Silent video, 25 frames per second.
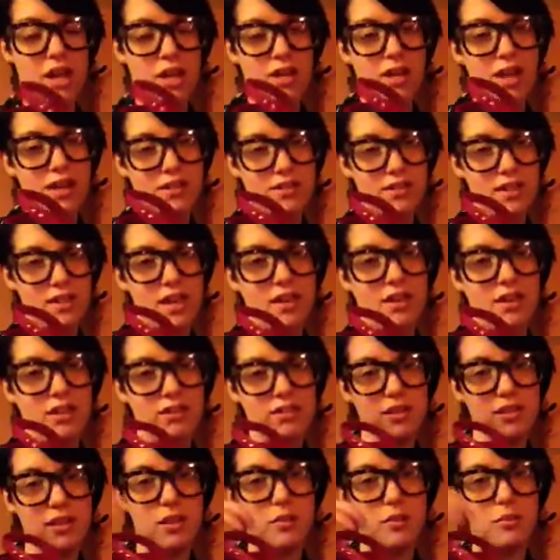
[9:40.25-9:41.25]
That scent
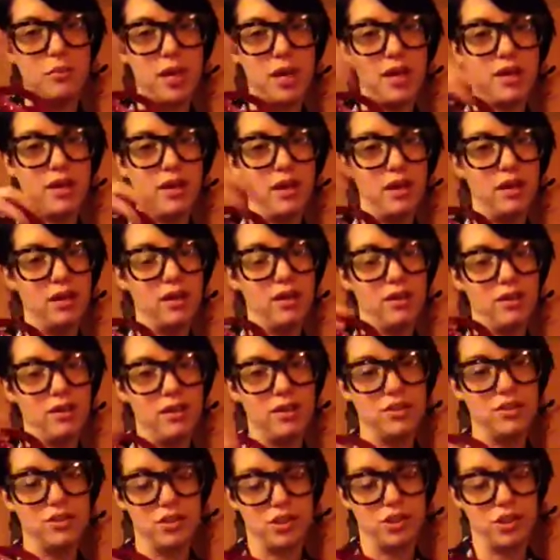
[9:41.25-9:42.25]
is embedded in
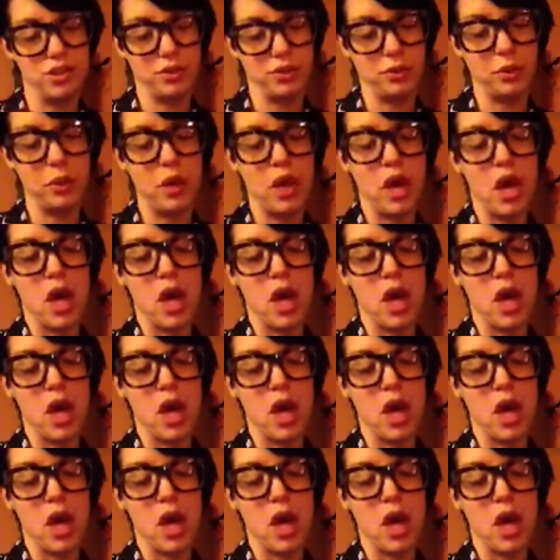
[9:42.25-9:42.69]
this shoe.